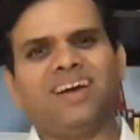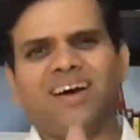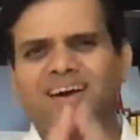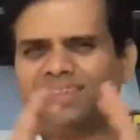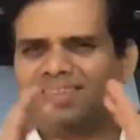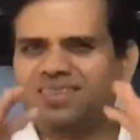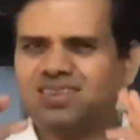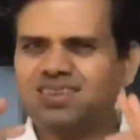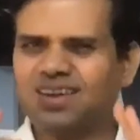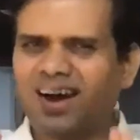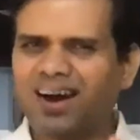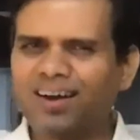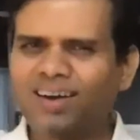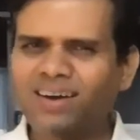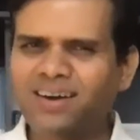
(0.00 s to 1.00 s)
I
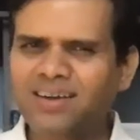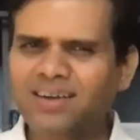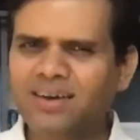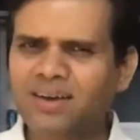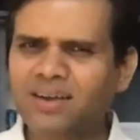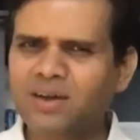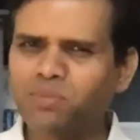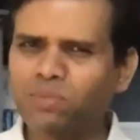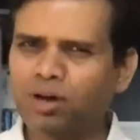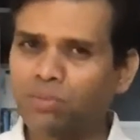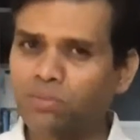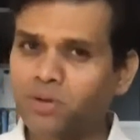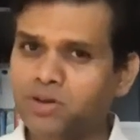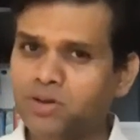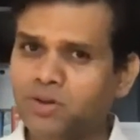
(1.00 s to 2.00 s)
started hearing
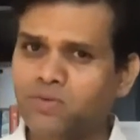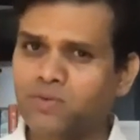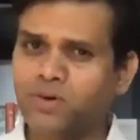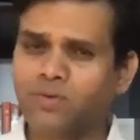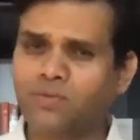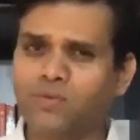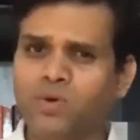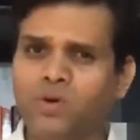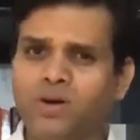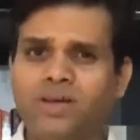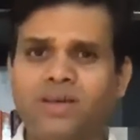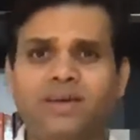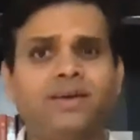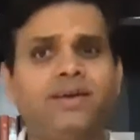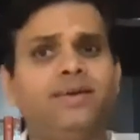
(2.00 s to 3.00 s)
murmurs of revolt
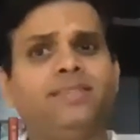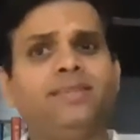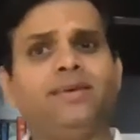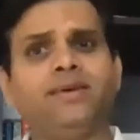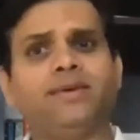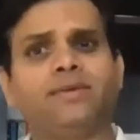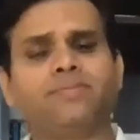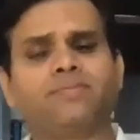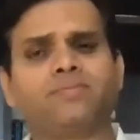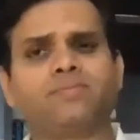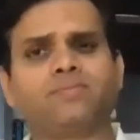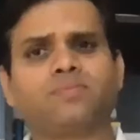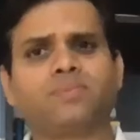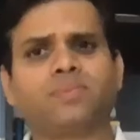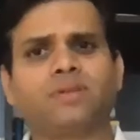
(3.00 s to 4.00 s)
here and there.
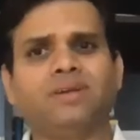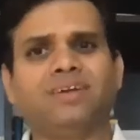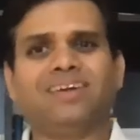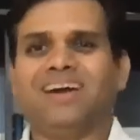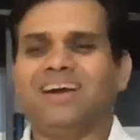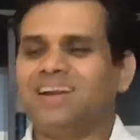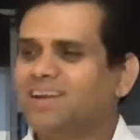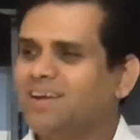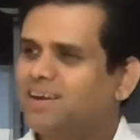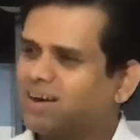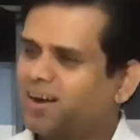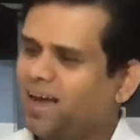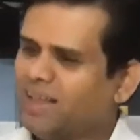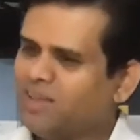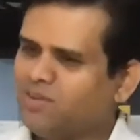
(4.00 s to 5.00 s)
And
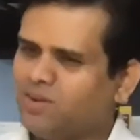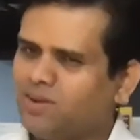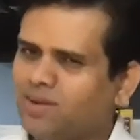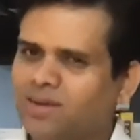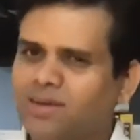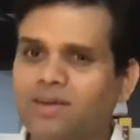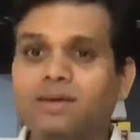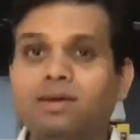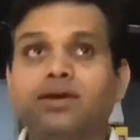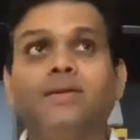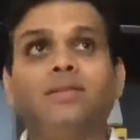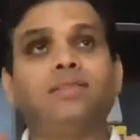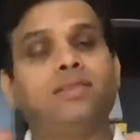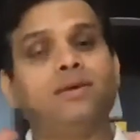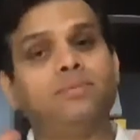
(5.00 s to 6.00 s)
gradually,
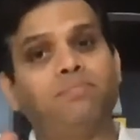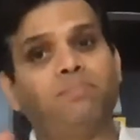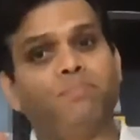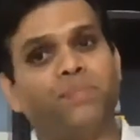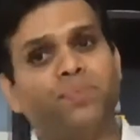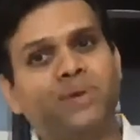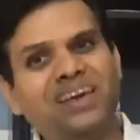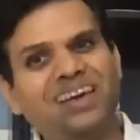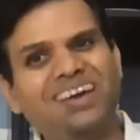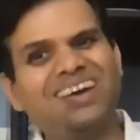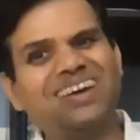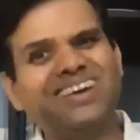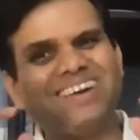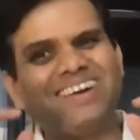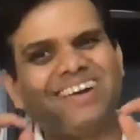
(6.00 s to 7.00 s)
the big
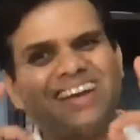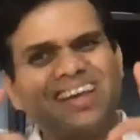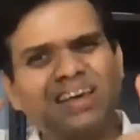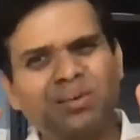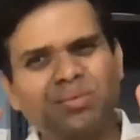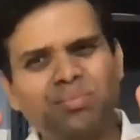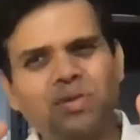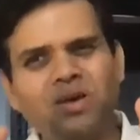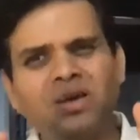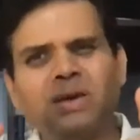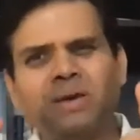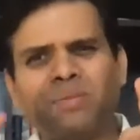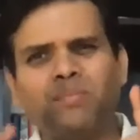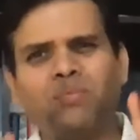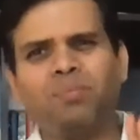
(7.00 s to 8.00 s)
team
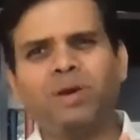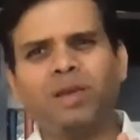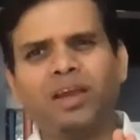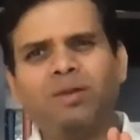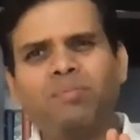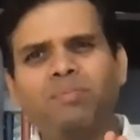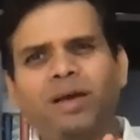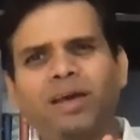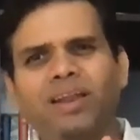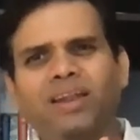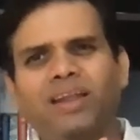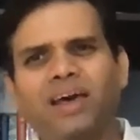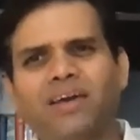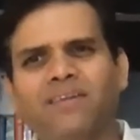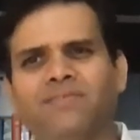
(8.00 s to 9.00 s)
made my
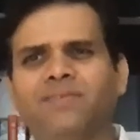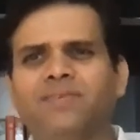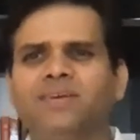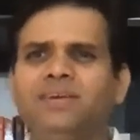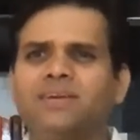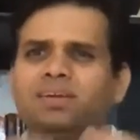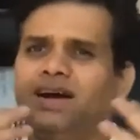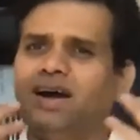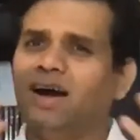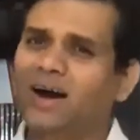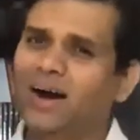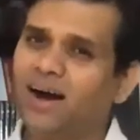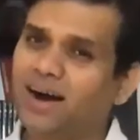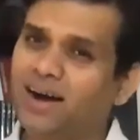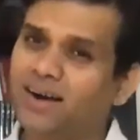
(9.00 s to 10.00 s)
life
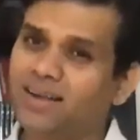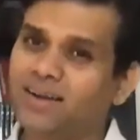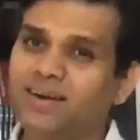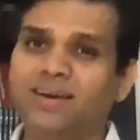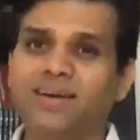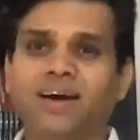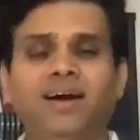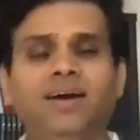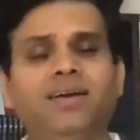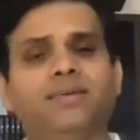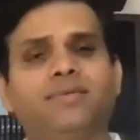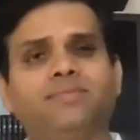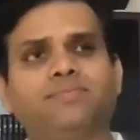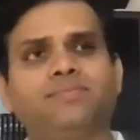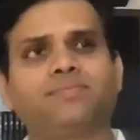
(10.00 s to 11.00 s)
harder and harder.